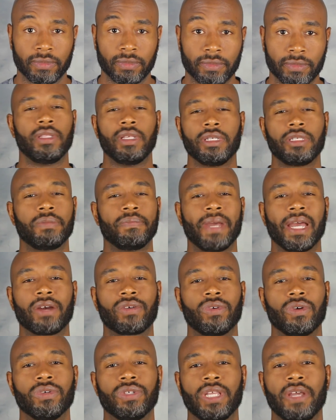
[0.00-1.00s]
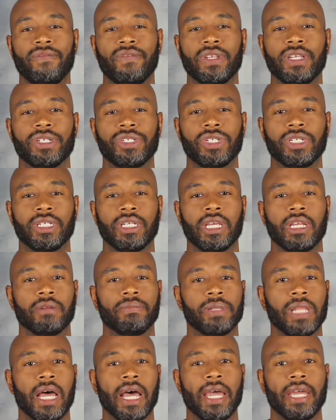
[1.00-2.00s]
This macro definition can
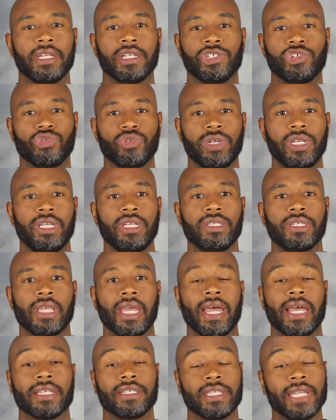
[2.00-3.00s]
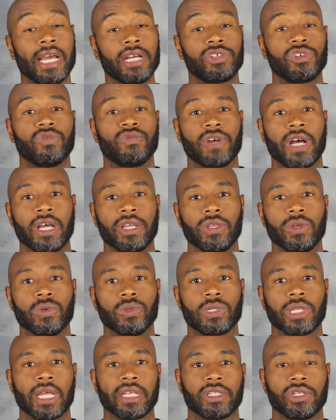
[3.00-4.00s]
apply to trees as natural
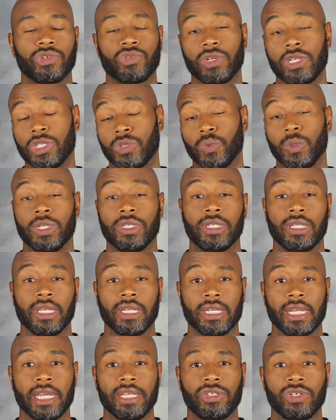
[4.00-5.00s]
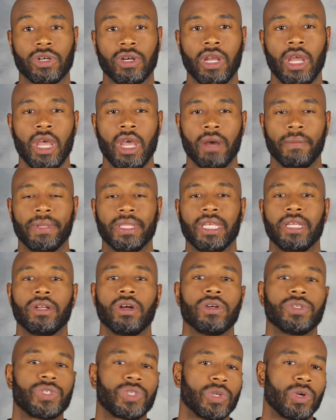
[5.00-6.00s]
values, like the trees we'd see in nature, but then
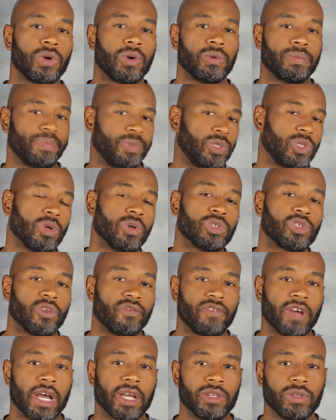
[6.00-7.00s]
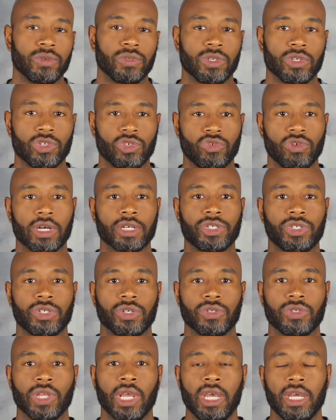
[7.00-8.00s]
also social values and
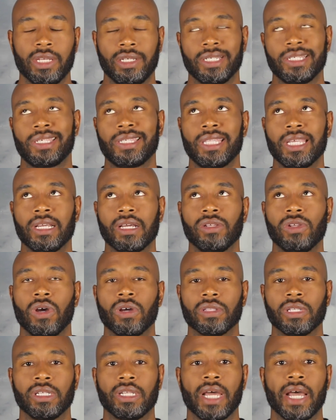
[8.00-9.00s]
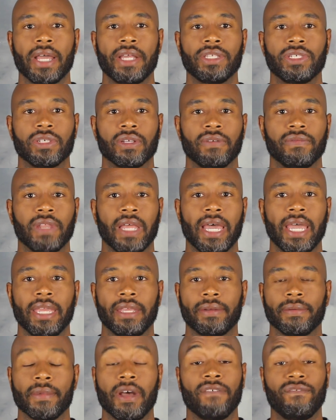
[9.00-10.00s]
structures. Just think along the lines of
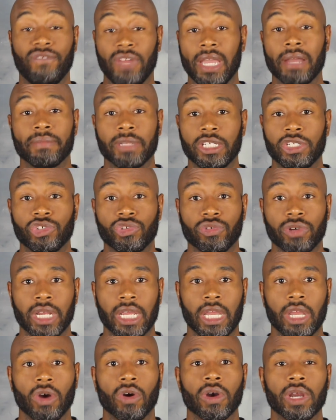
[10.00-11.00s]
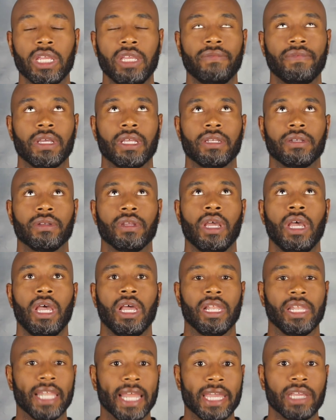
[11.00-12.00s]
like a family tree, or even
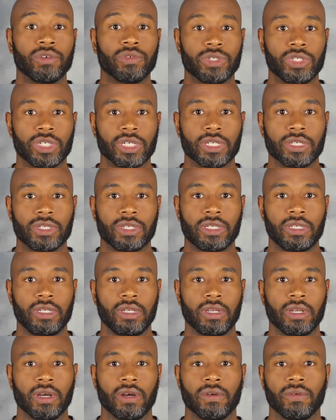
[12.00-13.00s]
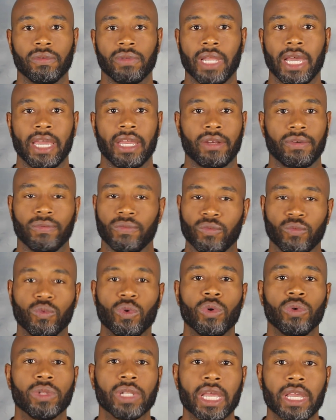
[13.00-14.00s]
languages, like
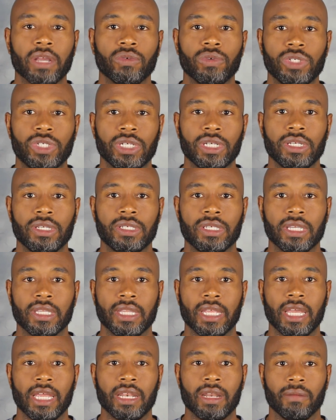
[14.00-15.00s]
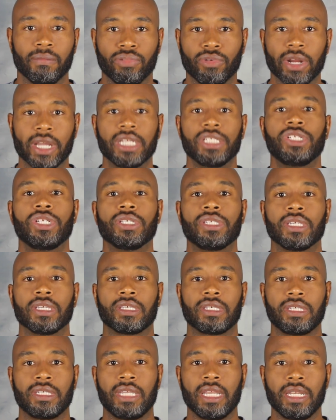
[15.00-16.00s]
root languages and then branches
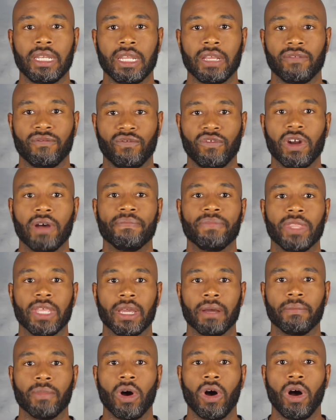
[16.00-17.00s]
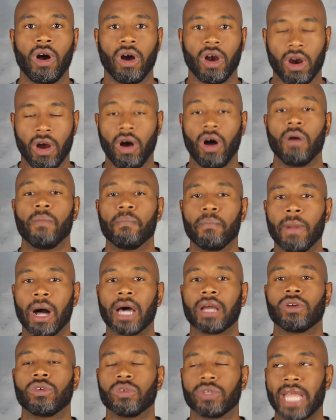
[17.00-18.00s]
extending from them are all
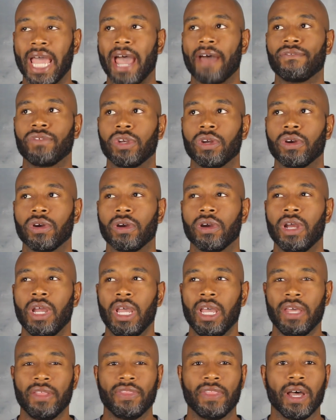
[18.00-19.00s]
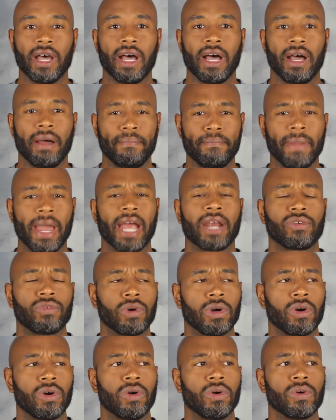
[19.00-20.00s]
modeled after the
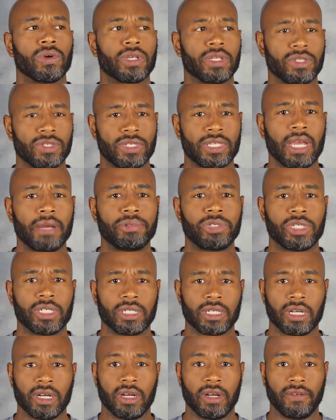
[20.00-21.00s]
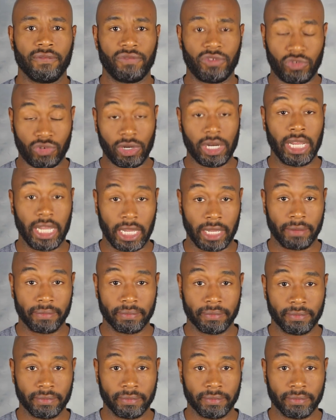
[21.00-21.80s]
macro conception of tree.